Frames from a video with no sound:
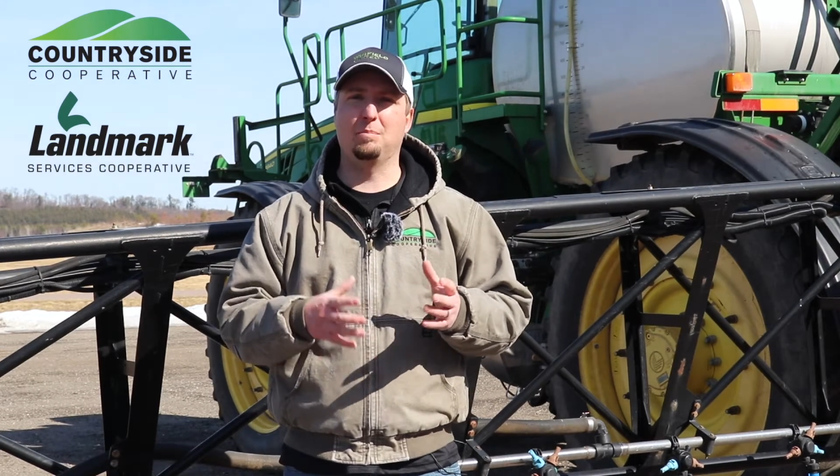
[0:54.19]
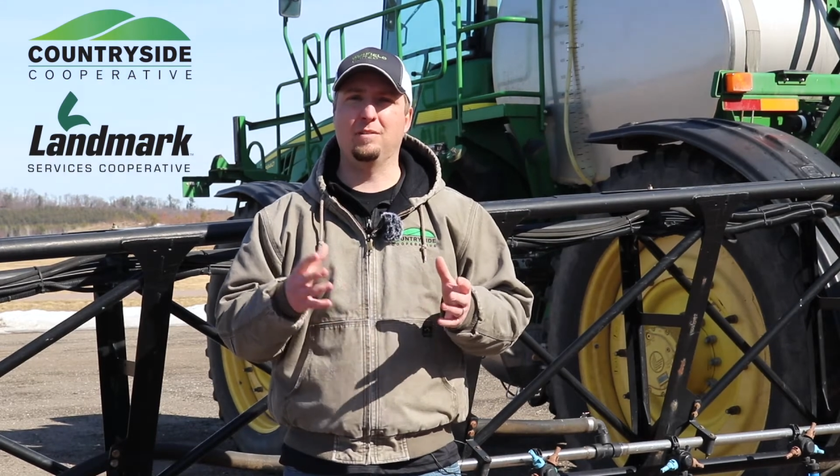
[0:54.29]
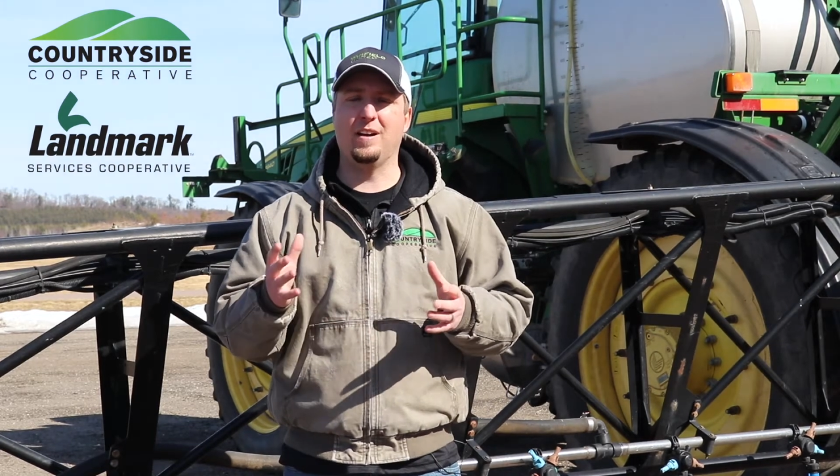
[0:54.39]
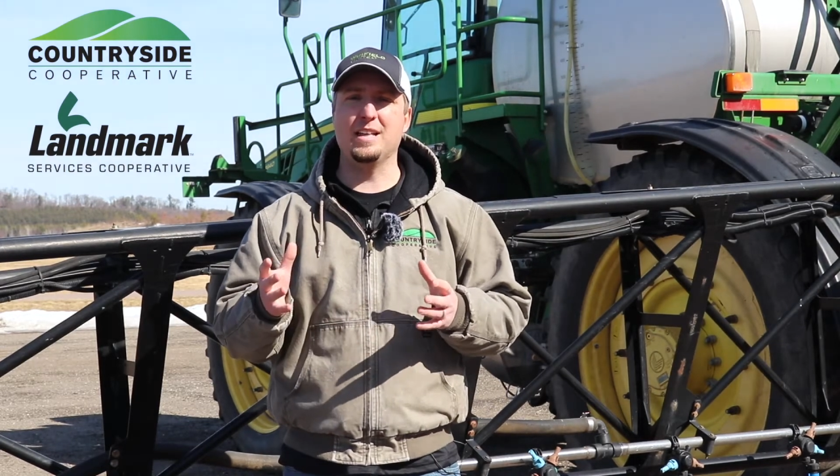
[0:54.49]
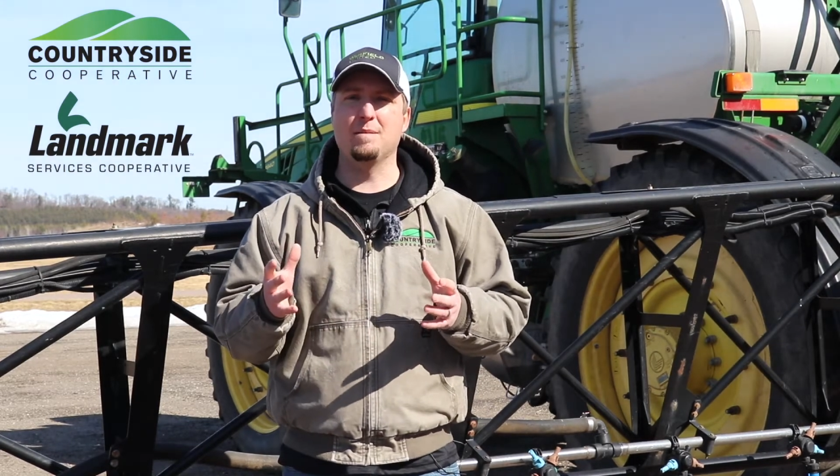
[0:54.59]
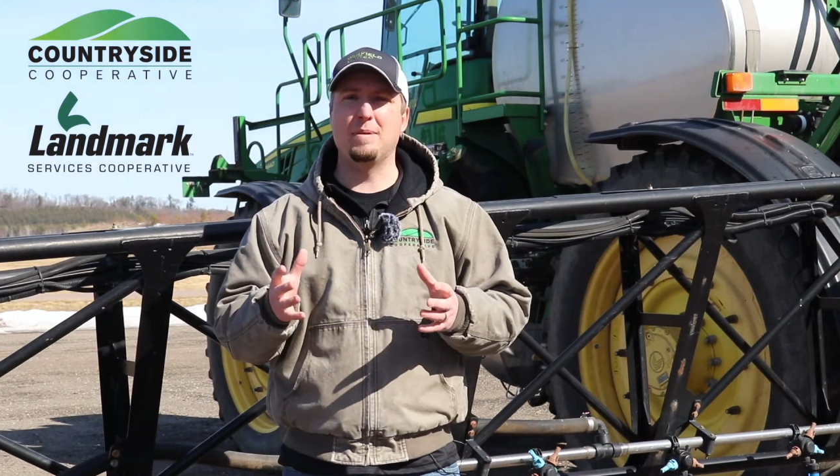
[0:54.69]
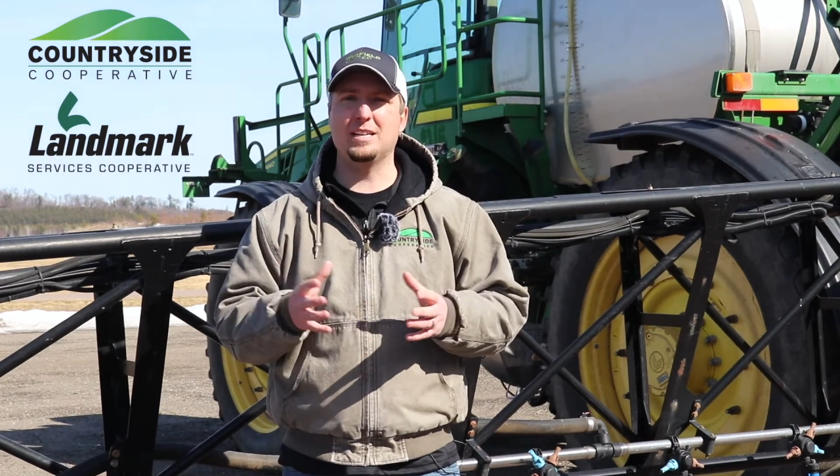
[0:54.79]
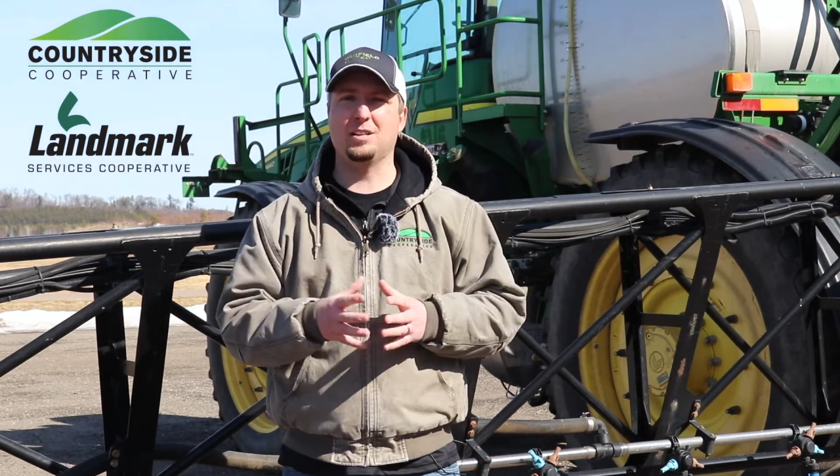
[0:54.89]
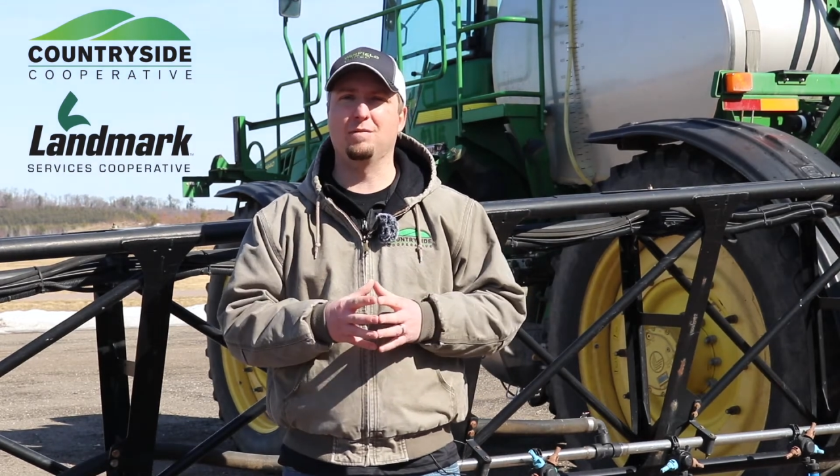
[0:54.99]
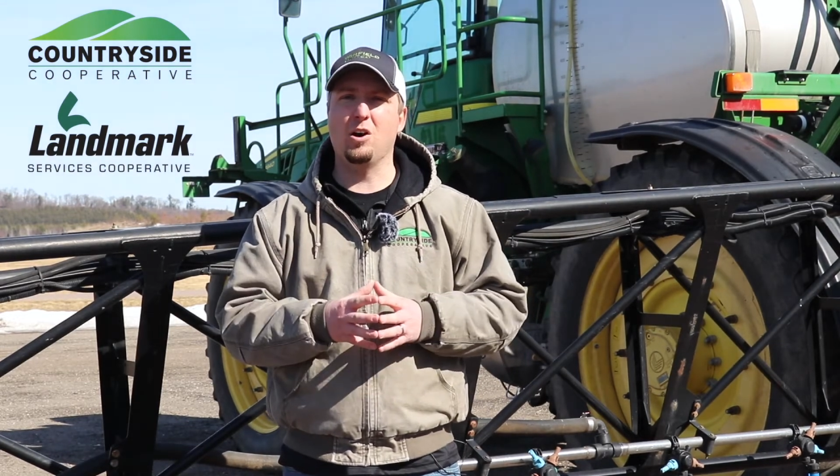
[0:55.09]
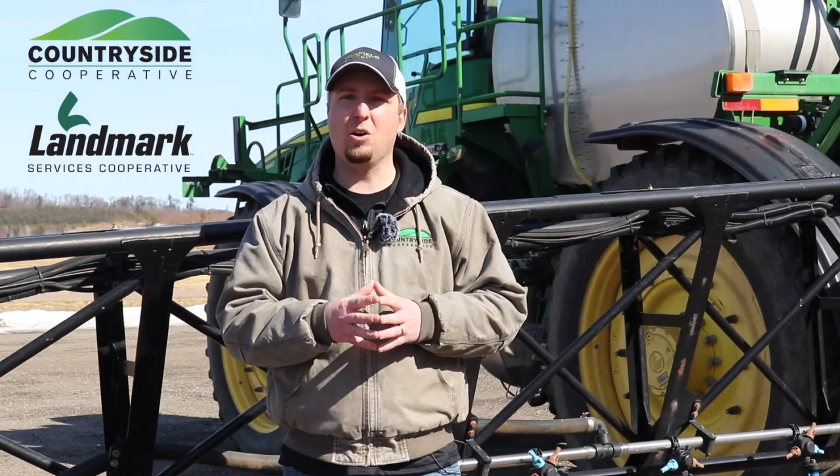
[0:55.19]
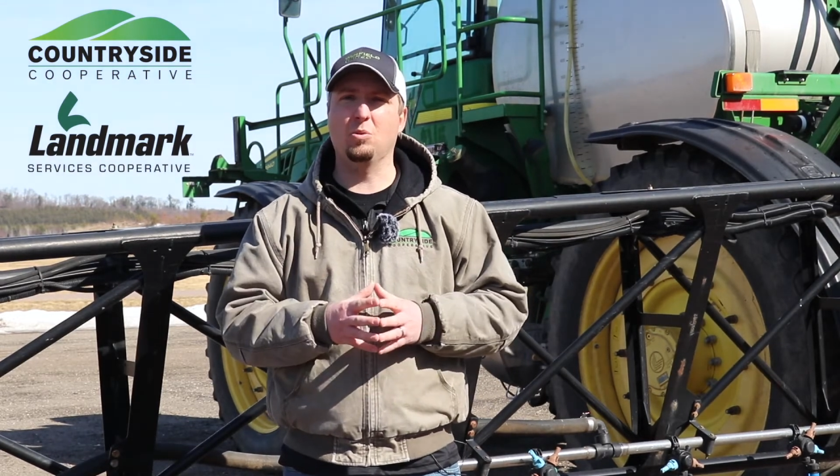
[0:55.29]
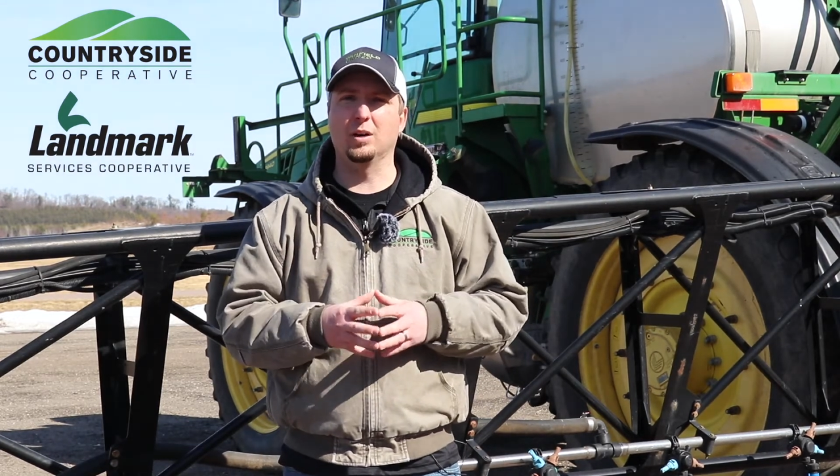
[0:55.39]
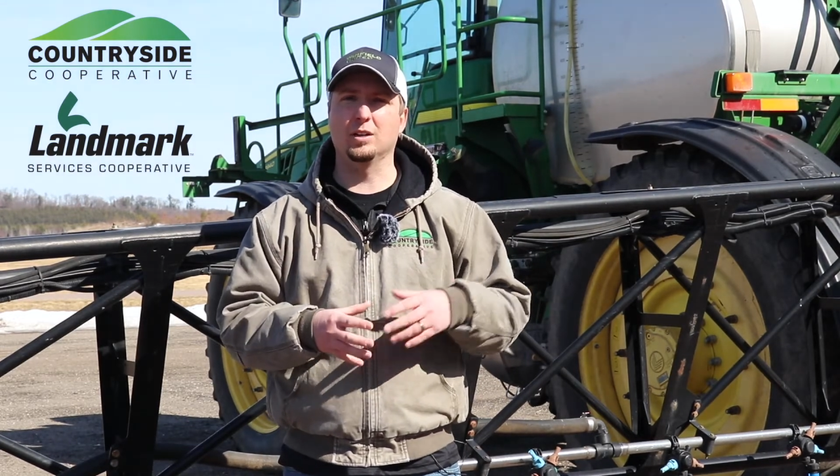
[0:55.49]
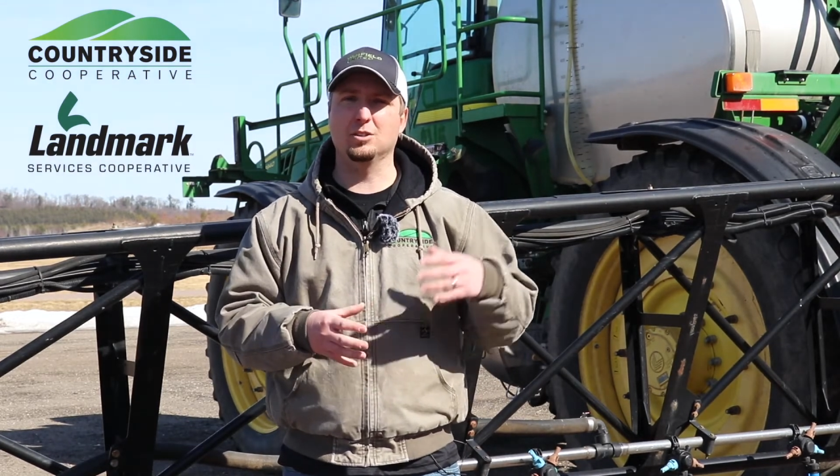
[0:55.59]
provide the best of all
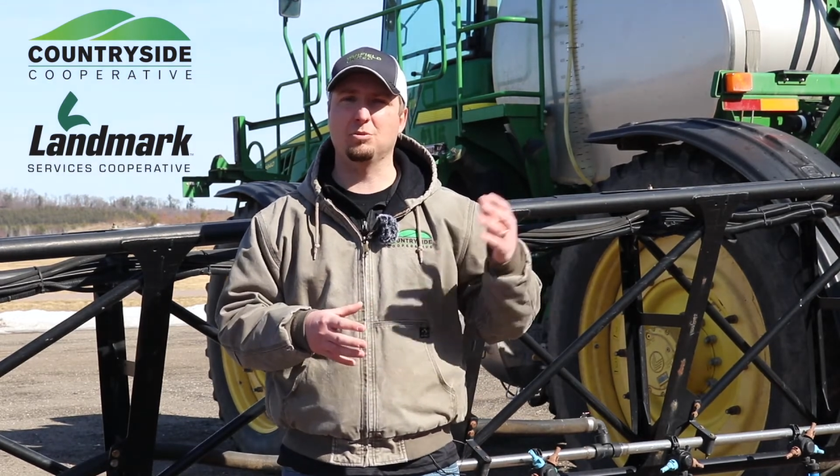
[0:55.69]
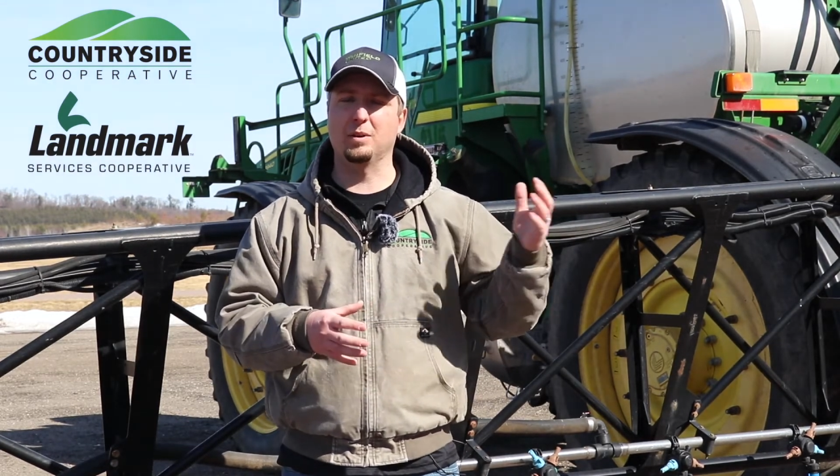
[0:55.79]
worlds,